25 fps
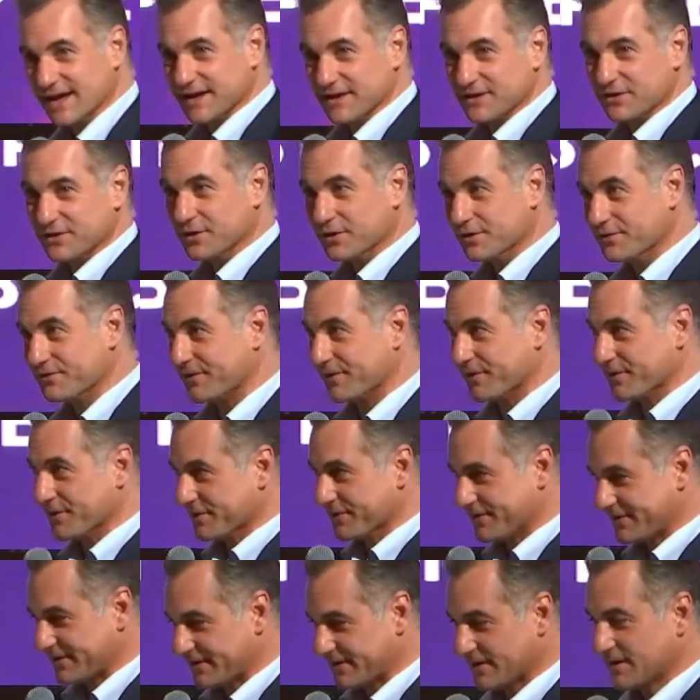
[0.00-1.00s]
You know, for
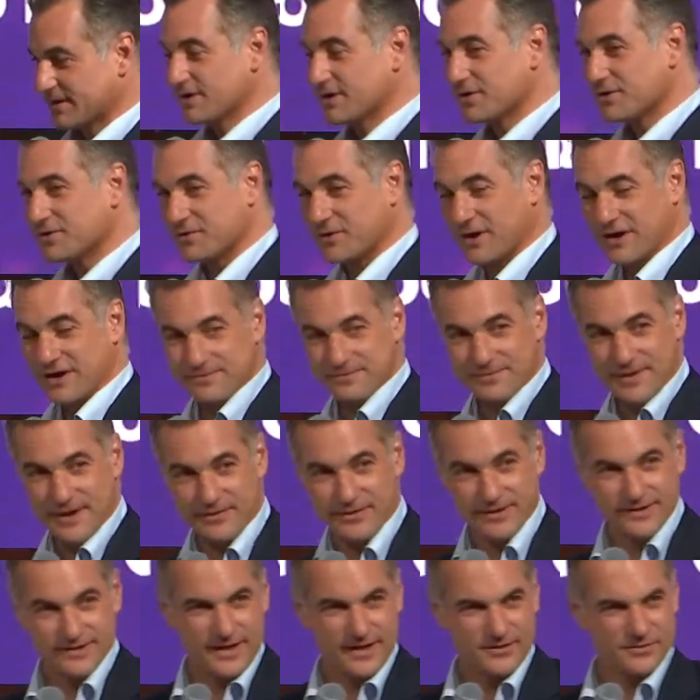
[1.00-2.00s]
those who are in
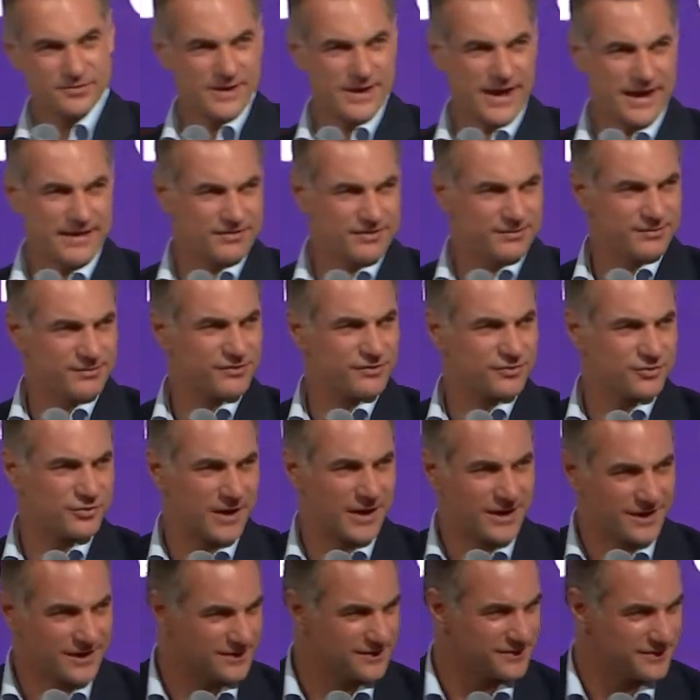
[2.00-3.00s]
Paris, that we have some
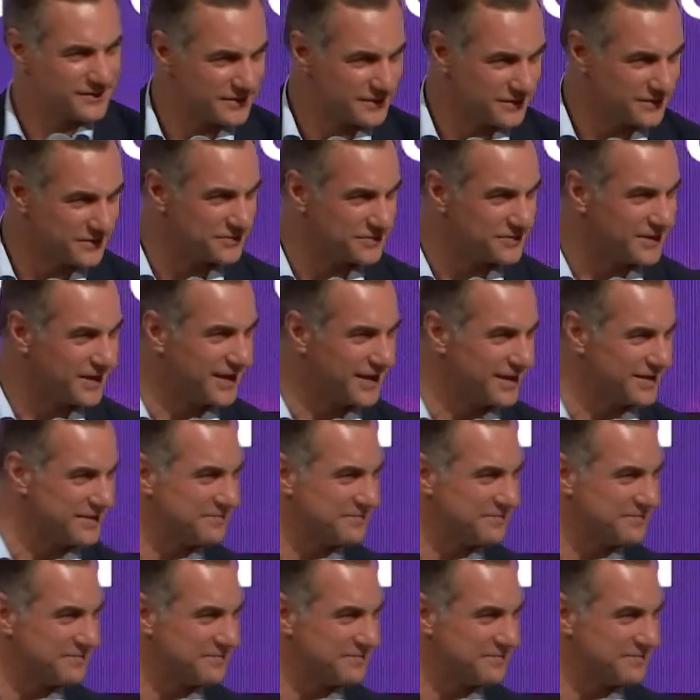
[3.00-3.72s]
strikes today in